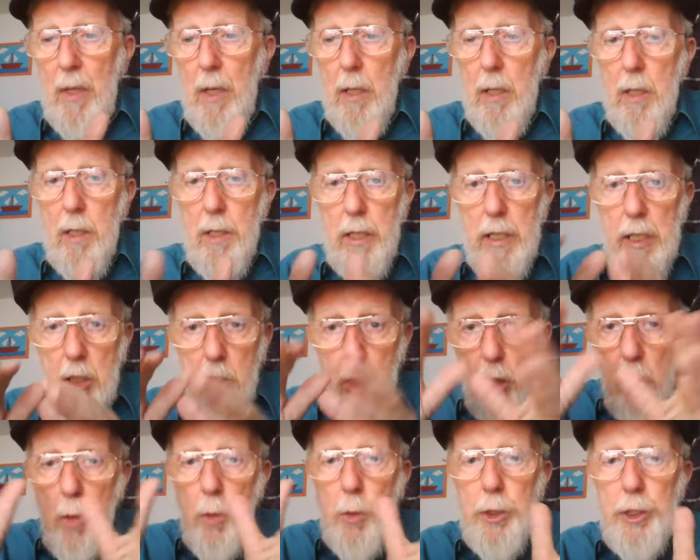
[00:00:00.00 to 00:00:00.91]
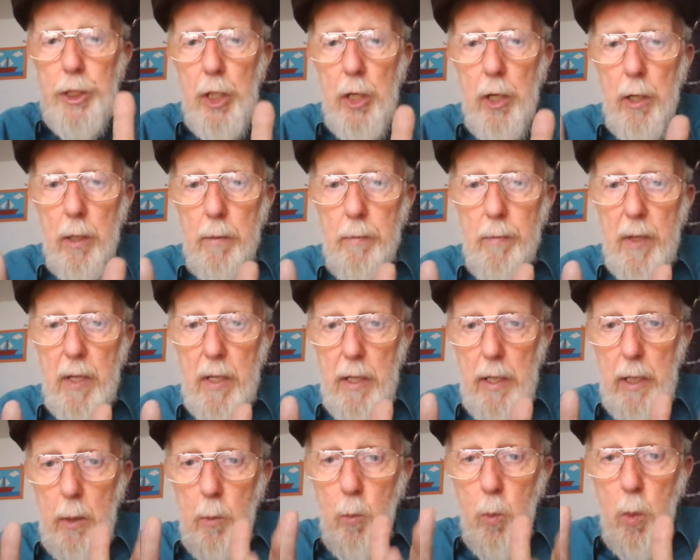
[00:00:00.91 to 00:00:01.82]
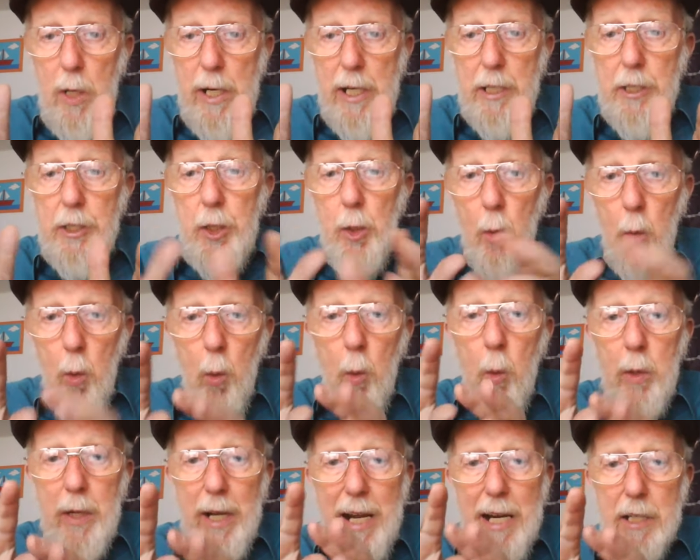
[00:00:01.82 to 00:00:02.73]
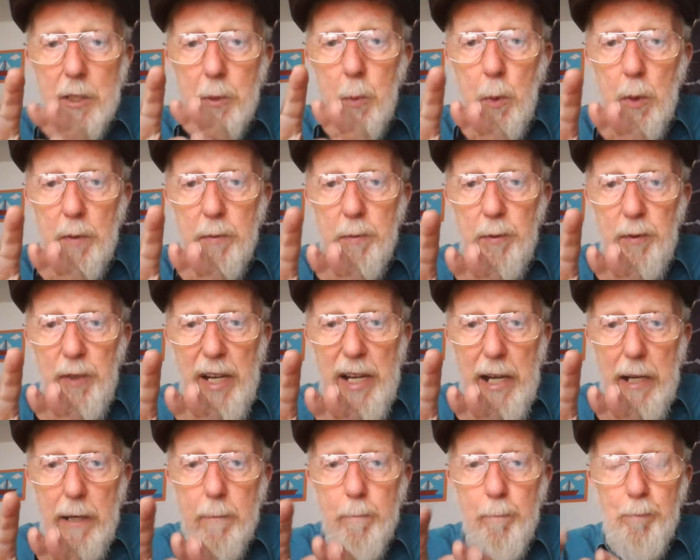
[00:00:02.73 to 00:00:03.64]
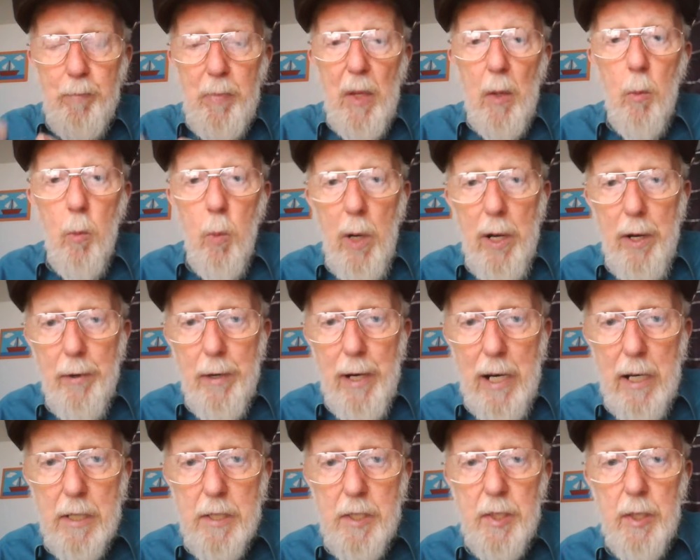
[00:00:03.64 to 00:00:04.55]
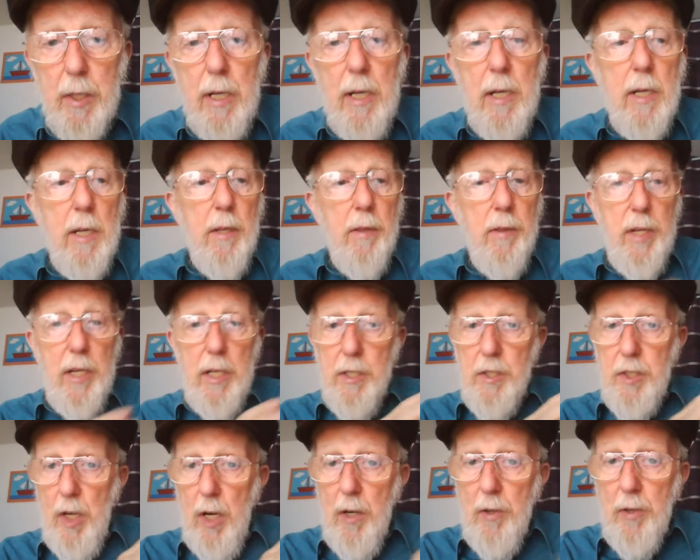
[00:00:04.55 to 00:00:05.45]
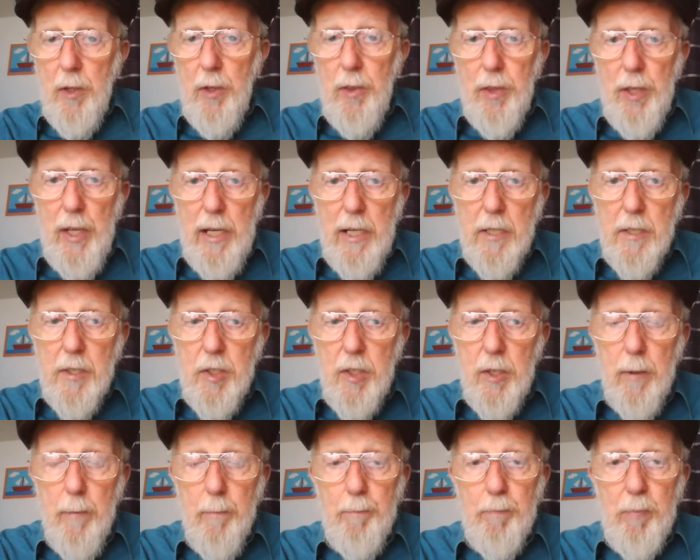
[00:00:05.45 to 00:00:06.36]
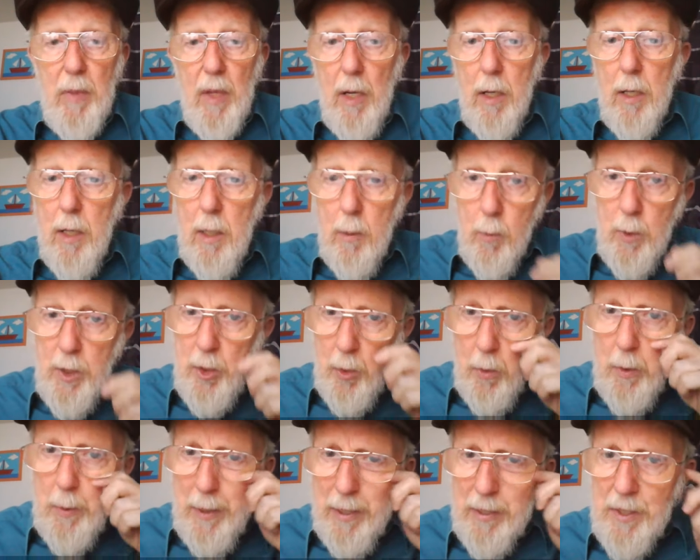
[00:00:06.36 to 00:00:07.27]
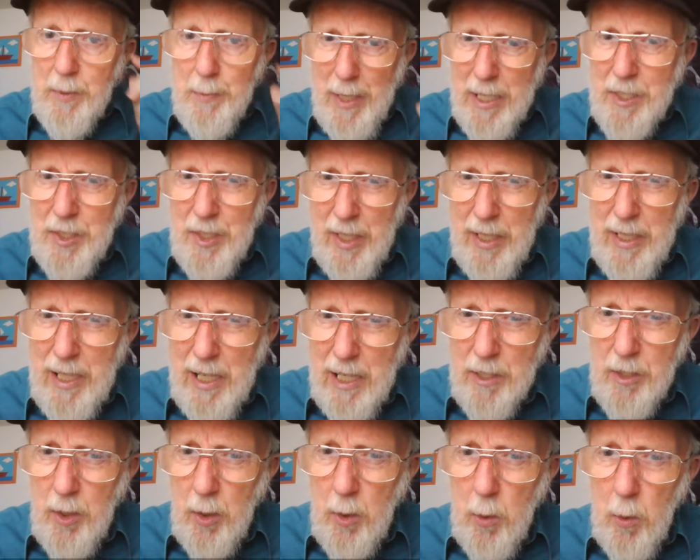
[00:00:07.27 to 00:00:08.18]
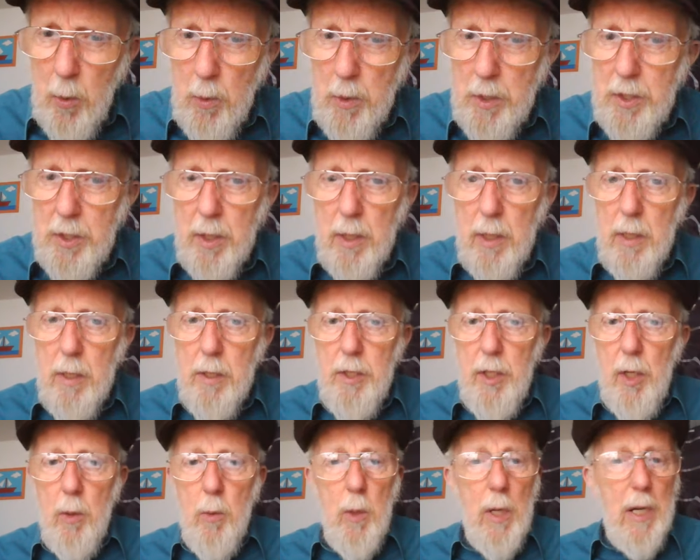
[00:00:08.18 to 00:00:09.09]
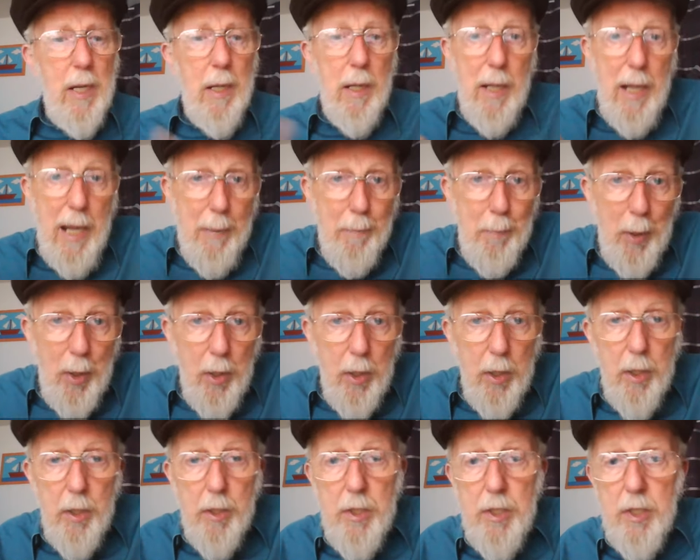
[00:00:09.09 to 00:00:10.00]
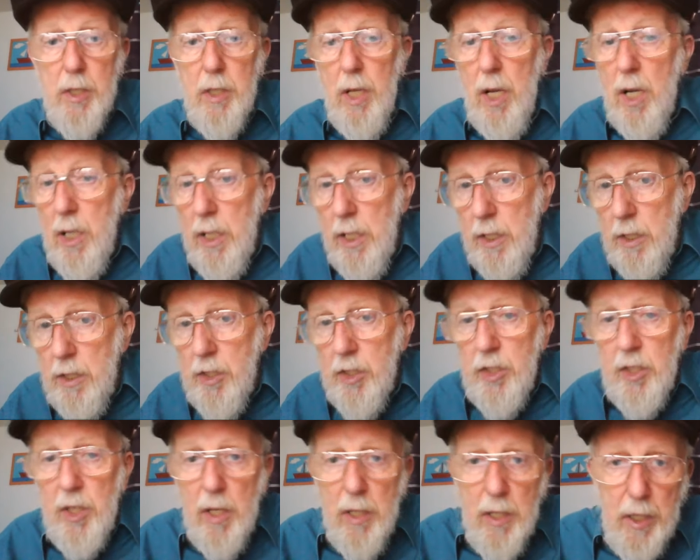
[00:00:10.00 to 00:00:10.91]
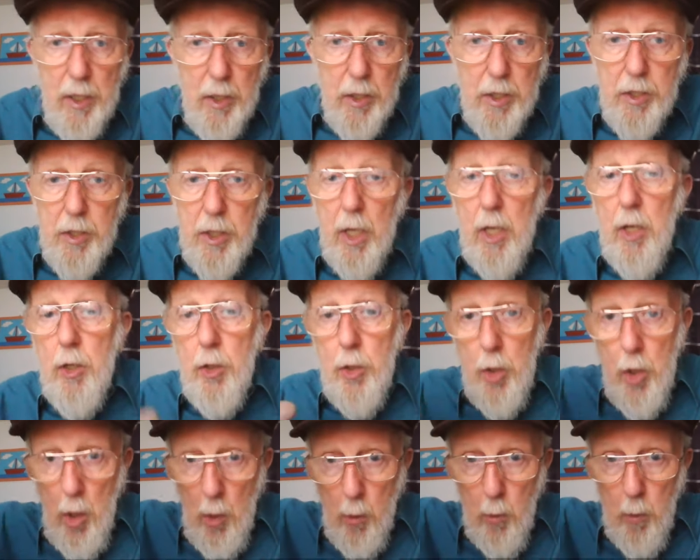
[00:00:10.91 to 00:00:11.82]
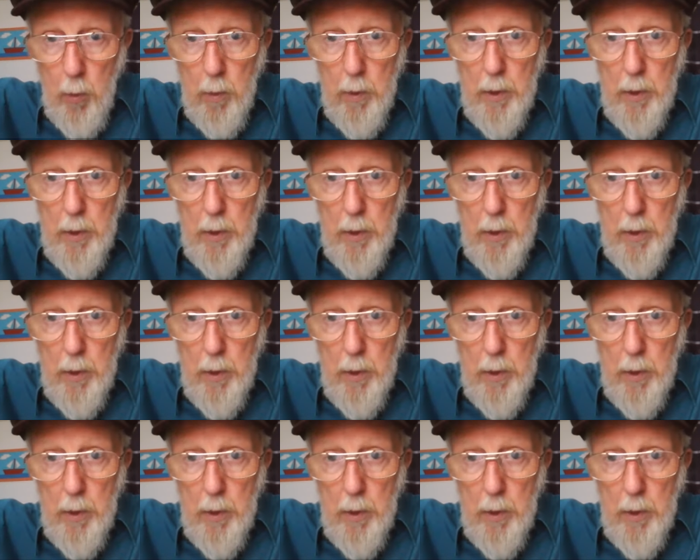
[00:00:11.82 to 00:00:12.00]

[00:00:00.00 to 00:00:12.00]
enclosure in which all cats would fit, whereas there's other things. We're talking about domestic cats, of course. So leopards, lions, tigers, no,